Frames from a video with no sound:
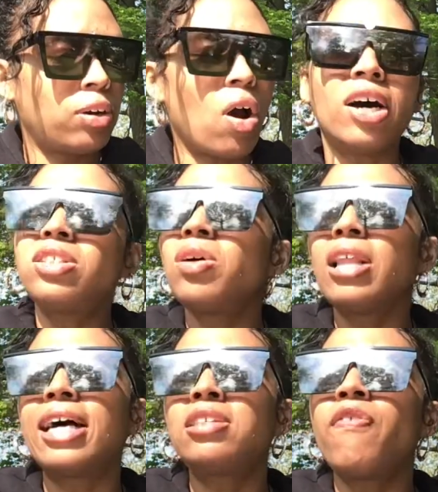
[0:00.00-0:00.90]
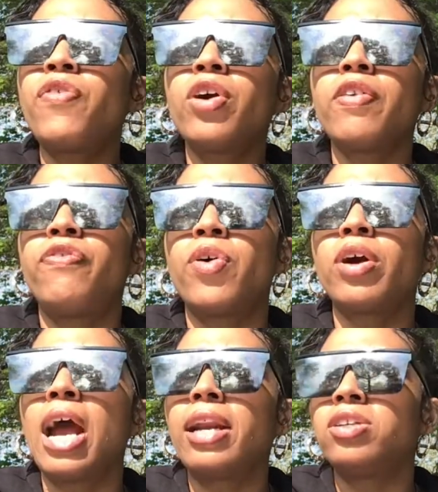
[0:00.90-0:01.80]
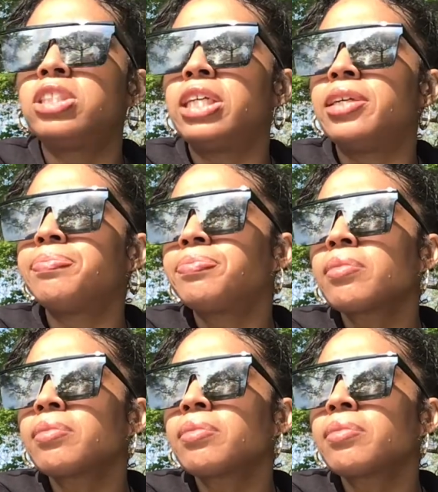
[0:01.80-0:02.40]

Also lots of 4-4 energy.